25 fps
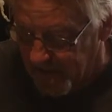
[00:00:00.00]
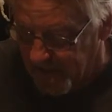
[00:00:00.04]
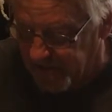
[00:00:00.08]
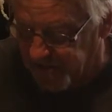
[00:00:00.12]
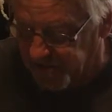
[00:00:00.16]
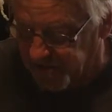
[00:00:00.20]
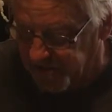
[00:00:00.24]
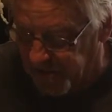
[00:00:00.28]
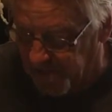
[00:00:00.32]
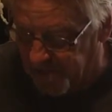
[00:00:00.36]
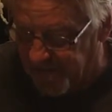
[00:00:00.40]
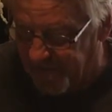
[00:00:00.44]

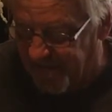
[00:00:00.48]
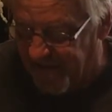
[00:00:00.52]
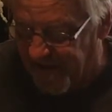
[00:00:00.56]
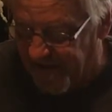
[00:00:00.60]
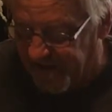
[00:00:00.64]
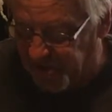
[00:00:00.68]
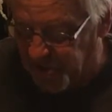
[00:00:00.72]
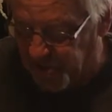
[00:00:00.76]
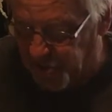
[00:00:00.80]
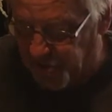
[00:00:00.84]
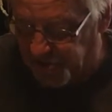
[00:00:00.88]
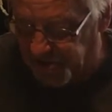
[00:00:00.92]
Jimmy
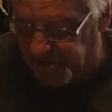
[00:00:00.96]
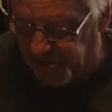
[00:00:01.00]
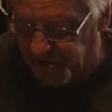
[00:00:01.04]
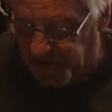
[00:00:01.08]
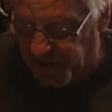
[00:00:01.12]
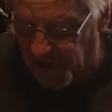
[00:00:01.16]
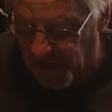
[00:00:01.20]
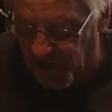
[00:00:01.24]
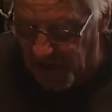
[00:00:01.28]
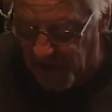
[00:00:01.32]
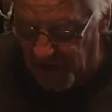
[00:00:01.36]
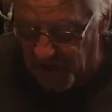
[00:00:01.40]
Van
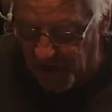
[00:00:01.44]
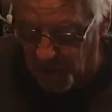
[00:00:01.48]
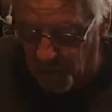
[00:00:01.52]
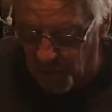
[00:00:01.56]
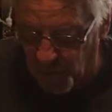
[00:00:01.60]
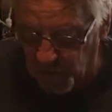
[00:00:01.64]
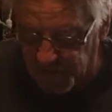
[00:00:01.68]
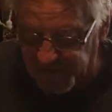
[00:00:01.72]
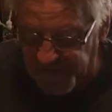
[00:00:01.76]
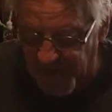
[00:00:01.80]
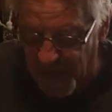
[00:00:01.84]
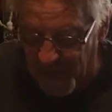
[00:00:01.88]
Heusen uh,
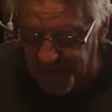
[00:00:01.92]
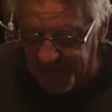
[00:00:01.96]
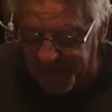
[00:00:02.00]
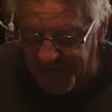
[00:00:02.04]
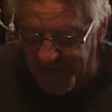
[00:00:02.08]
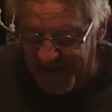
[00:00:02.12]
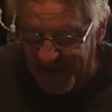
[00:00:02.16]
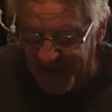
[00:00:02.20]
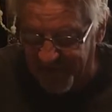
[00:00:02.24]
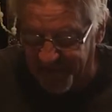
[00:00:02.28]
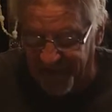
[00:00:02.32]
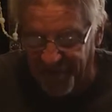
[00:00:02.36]
was
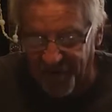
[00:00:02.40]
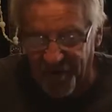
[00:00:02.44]
nominated